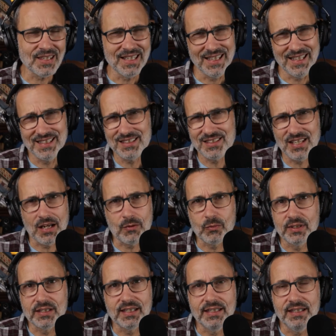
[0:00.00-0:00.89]
And it's not
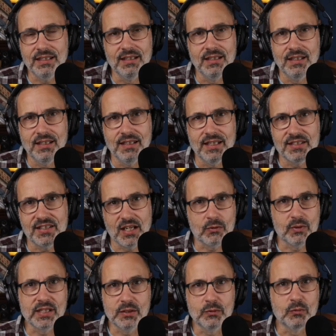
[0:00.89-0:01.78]
really
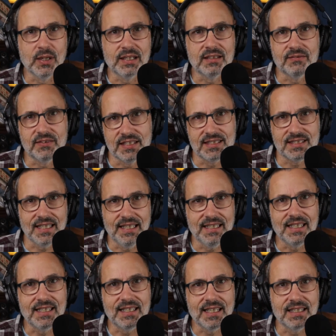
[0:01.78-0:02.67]
relevant to
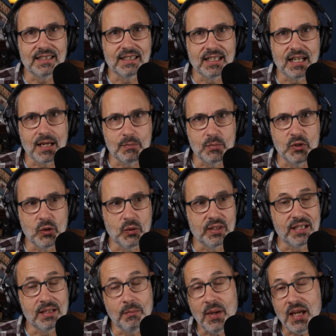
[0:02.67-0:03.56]
anything that I'm
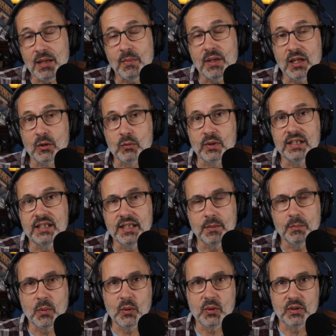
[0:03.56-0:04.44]
doing. It may be a really
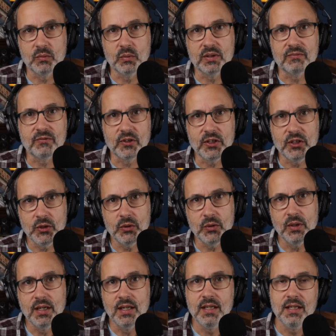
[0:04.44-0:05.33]
important one for
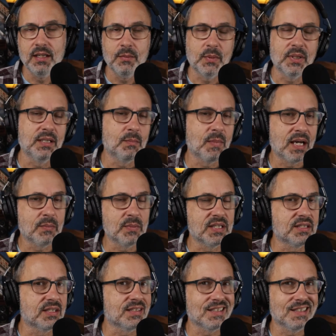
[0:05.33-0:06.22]
you, but in my
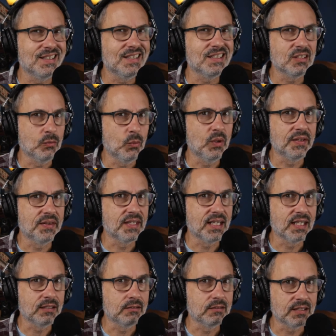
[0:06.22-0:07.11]
business, it isn't one that
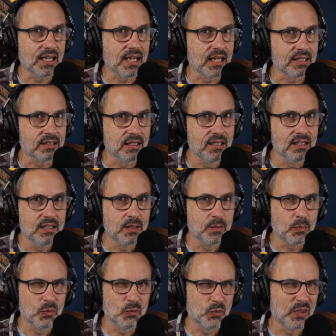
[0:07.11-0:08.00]
I look at
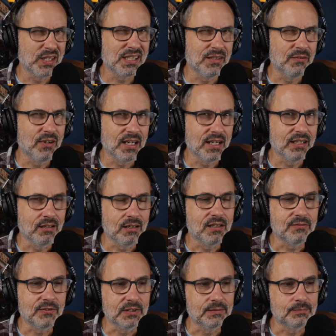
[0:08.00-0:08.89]
really very
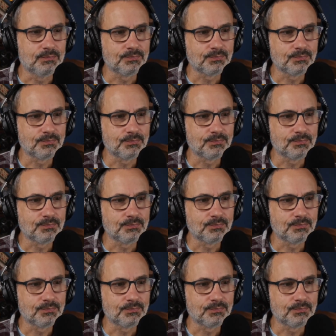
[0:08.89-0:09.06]
often.